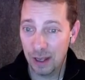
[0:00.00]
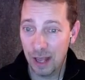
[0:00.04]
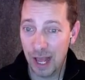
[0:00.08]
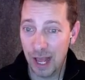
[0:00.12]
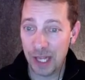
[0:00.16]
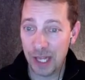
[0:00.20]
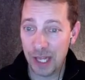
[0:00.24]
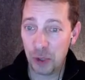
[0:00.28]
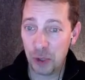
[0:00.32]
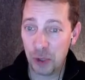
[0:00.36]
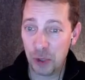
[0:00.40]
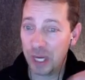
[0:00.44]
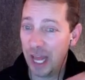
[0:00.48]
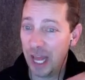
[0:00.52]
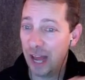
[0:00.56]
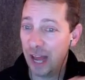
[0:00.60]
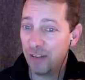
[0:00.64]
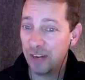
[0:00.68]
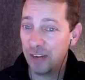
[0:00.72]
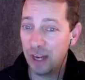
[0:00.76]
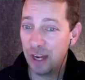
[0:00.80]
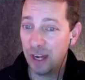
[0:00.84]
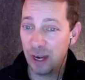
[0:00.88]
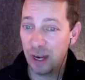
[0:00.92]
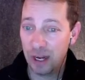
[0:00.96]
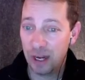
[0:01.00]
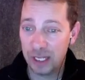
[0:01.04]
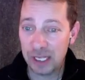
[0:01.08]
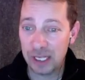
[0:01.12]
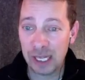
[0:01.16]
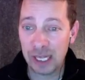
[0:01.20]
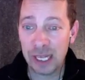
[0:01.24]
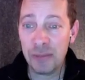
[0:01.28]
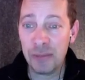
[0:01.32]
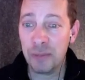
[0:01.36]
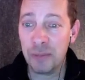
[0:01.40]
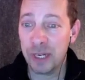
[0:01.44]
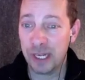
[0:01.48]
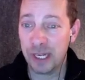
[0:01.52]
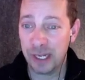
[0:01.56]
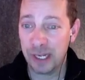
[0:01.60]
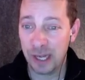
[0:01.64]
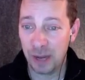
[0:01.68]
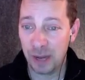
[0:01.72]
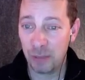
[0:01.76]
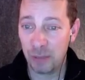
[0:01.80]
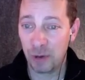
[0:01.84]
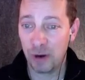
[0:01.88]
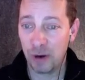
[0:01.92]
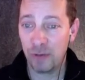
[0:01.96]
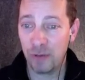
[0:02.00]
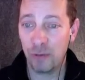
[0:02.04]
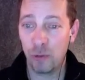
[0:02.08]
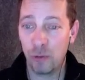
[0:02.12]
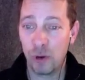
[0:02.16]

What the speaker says: and you can have an unlimited number of